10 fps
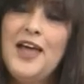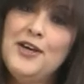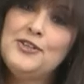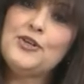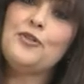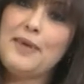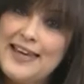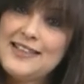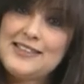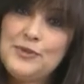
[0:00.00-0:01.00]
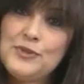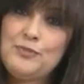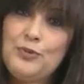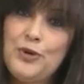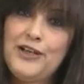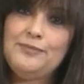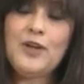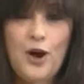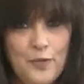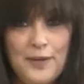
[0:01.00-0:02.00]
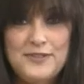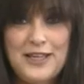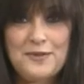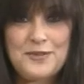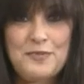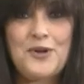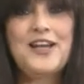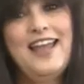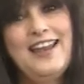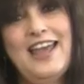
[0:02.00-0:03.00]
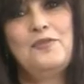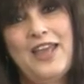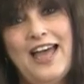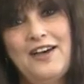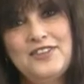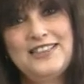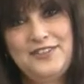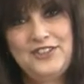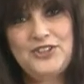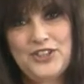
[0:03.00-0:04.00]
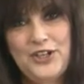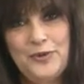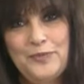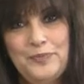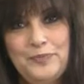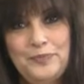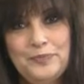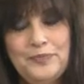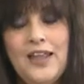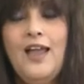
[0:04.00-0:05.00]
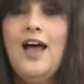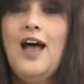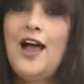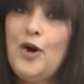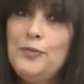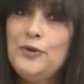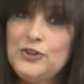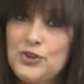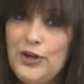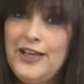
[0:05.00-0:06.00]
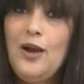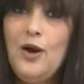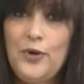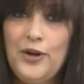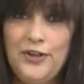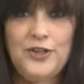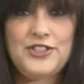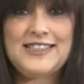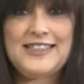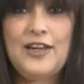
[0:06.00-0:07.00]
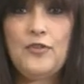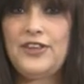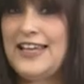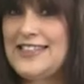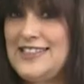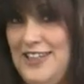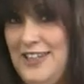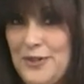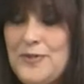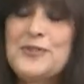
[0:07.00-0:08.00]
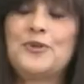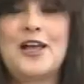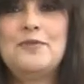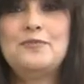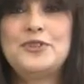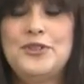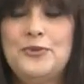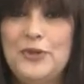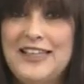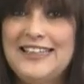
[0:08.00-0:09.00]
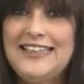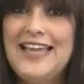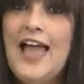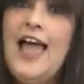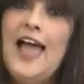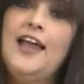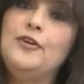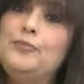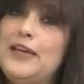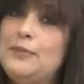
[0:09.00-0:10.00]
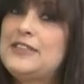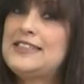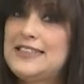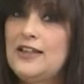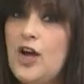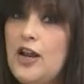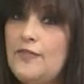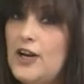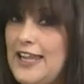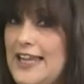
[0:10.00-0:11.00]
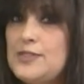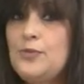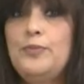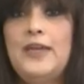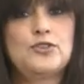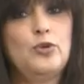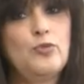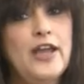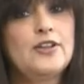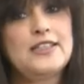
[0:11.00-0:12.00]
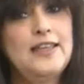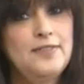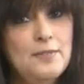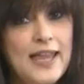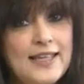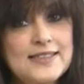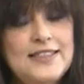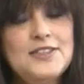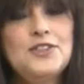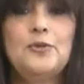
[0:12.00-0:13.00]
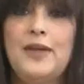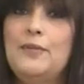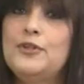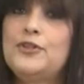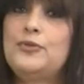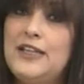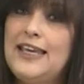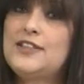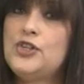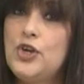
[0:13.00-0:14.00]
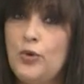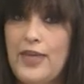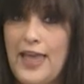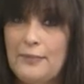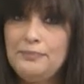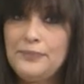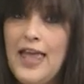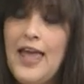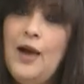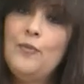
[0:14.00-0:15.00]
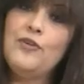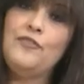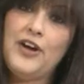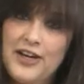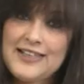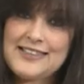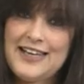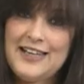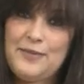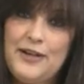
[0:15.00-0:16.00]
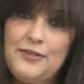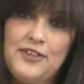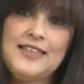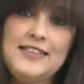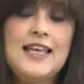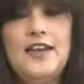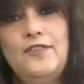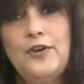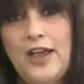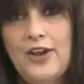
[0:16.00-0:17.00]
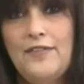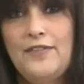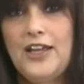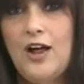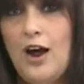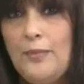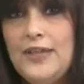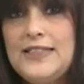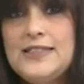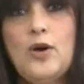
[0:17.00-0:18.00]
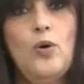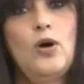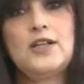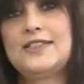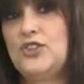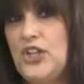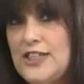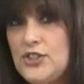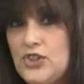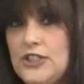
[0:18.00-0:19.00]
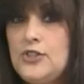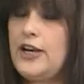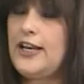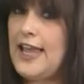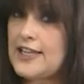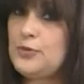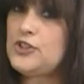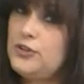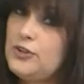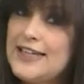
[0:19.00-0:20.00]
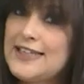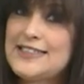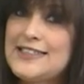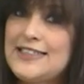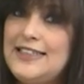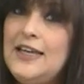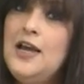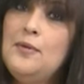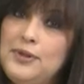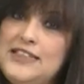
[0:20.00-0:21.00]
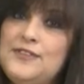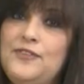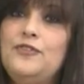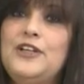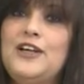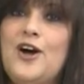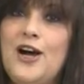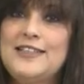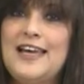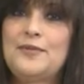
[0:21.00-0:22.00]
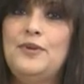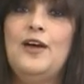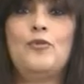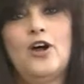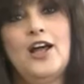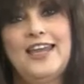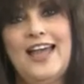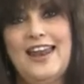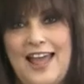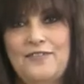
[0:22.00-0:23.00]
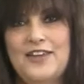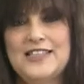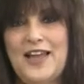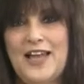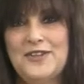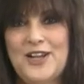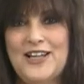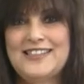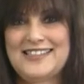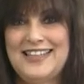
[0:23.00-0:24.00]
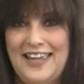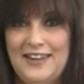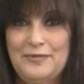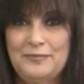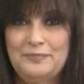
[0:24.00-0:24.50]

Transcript: So the magazine was born, our website was born, and now we have the TV show. I hope you enjoy what you're going to see over the next year, because we're going to come to you weekly, and you'll be able to see a lot of our guests will be actual writers in the magazine, so you'll be able to really get to know them. We're very excited about this, and if you ever have any comments or suggestions or any experts you'd like to see, please feel free to contact me at ronnie at atfacevalue.ca.